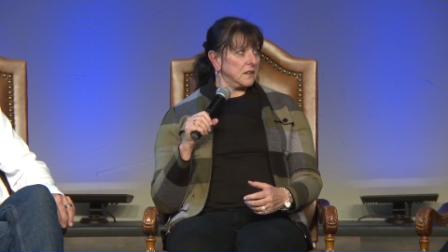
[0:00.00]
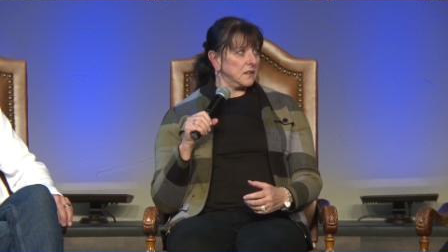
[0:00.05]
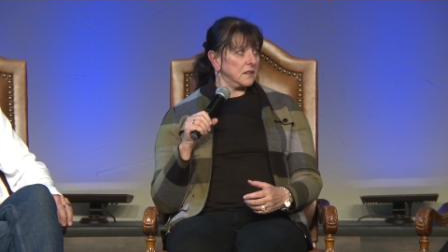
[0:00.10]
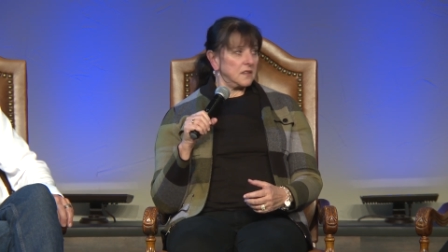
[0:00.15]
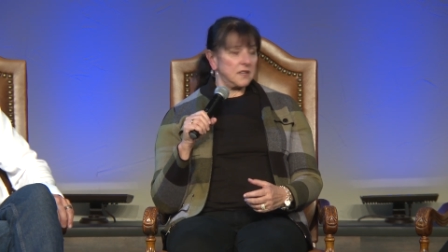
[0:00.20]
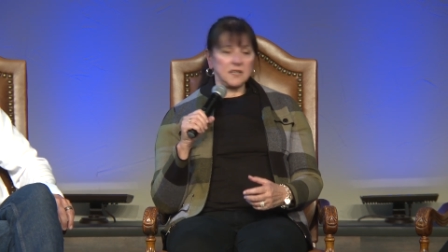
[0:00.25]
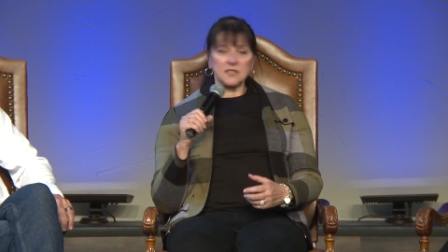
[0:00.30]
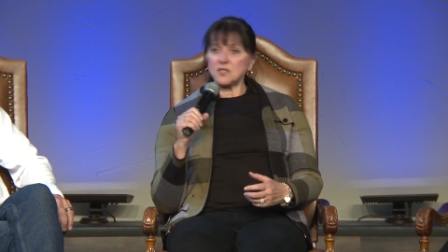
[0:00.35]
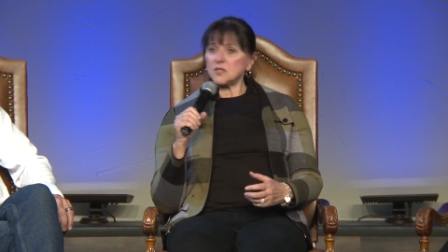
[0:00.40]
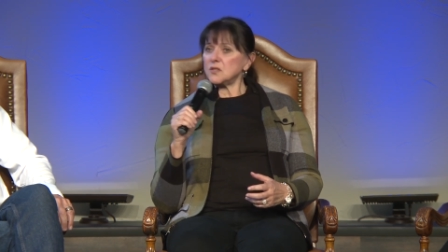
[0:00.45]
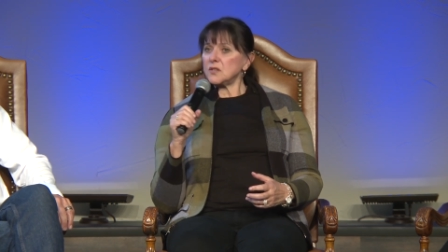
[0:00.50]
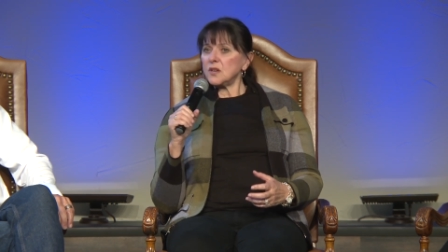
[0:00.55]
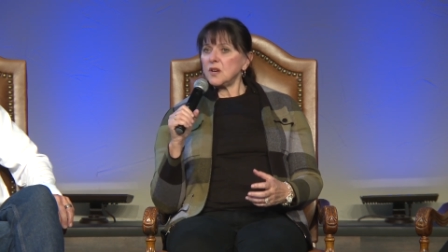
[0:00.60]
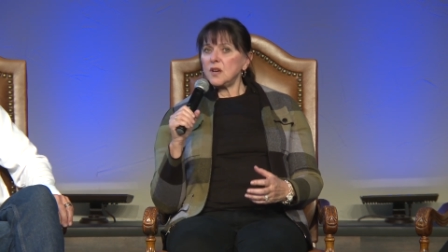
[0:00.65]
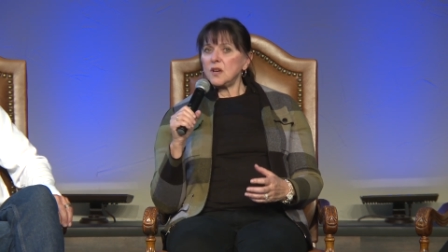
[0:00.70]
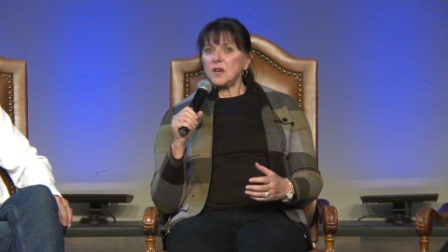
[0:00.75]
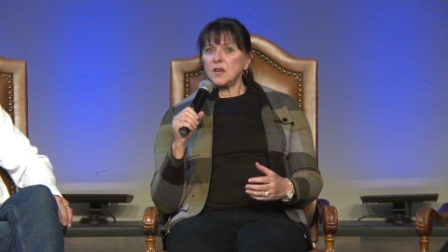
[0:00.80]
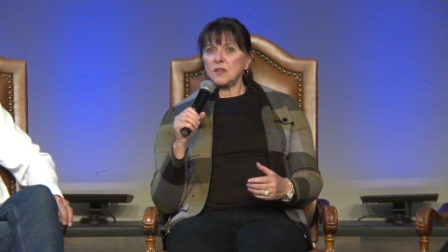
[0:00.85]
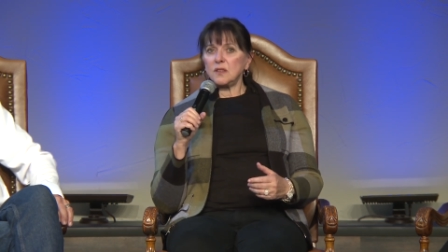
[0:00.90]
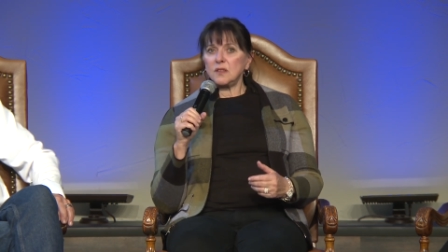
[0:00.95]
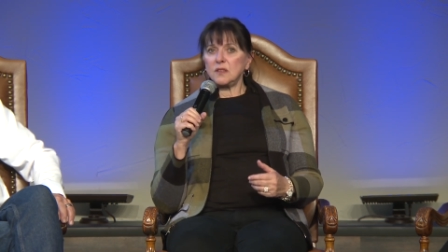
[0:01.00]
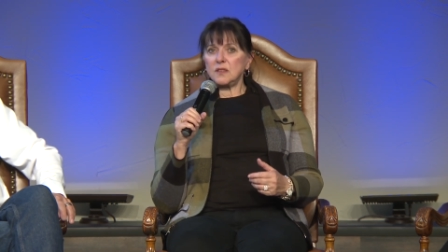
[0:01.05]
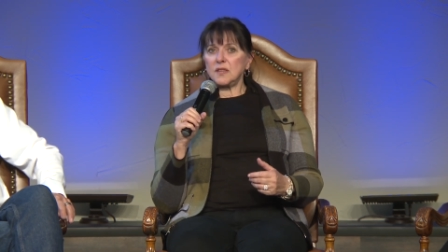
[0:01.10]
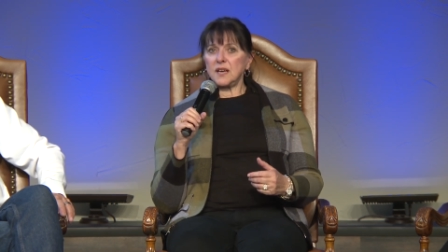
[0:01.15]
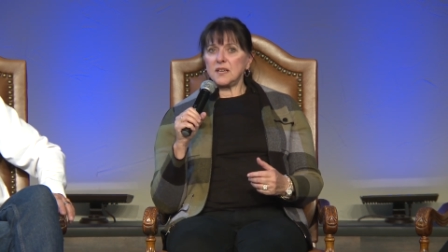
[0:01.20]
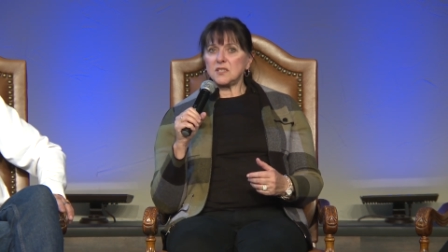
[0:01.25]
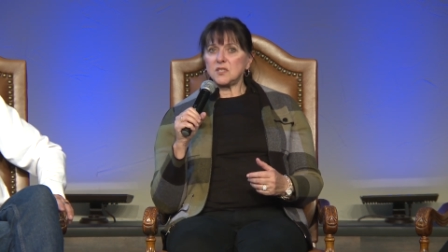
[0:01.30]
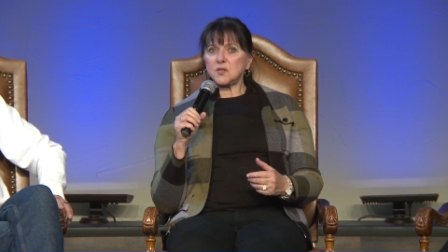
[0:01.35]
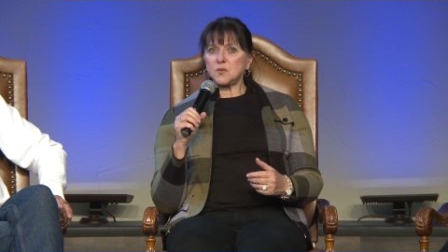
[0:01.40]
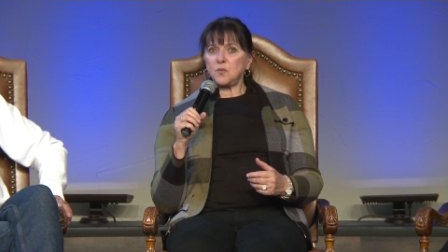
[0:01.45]

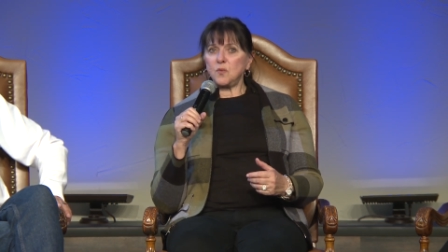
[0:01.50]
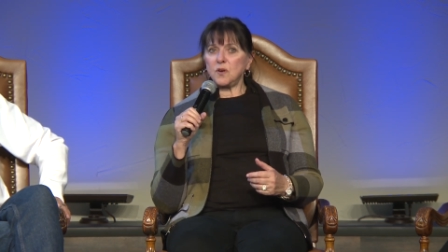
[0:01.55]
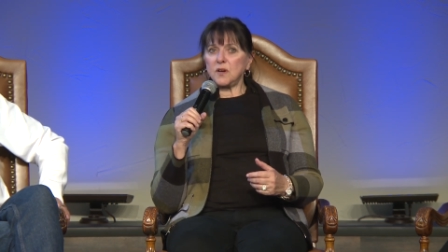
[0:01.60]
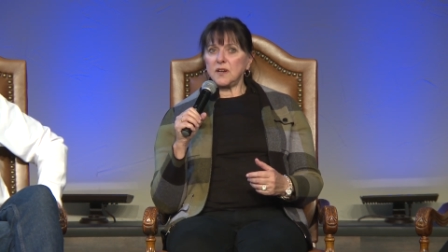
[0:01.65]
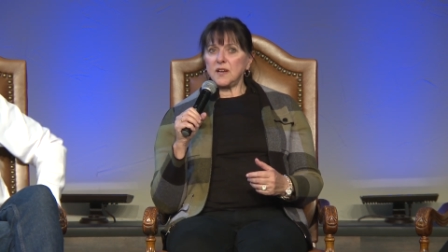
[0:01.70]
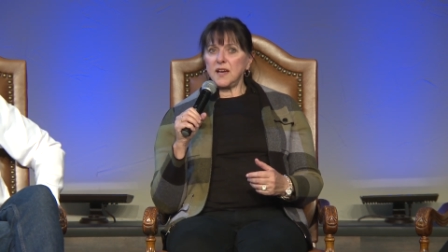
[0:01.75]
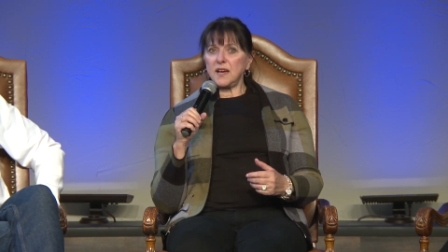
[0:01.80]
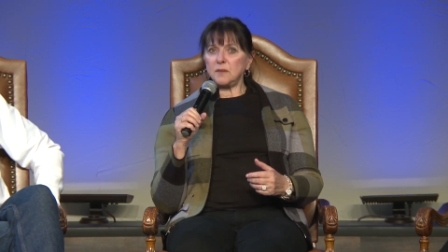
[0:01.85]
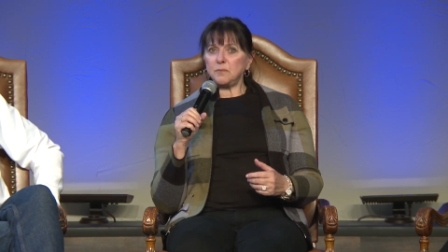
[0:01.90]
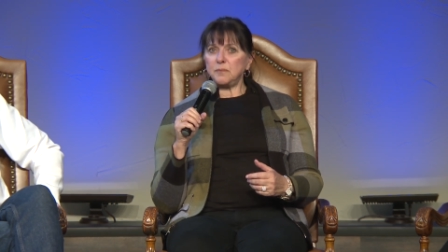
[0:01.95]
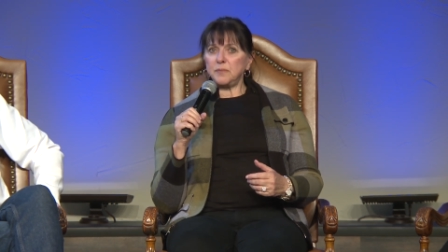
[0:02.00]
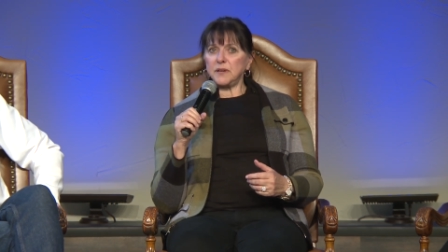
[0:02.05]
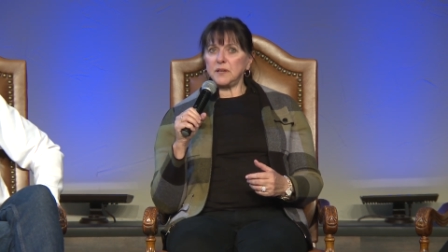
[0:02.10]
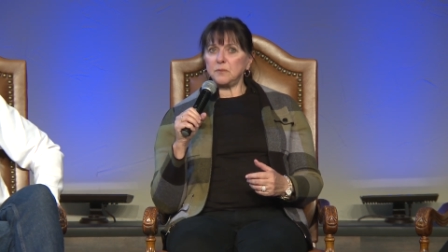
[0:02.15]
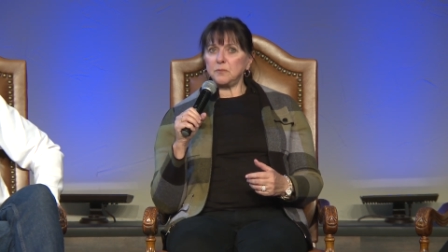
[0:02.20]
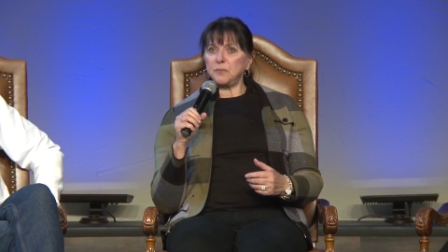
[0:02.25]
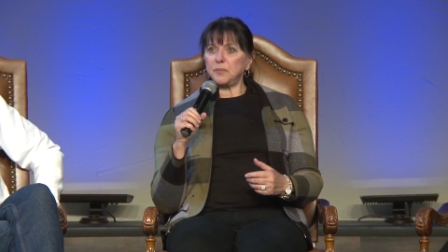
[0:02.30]
That's what had been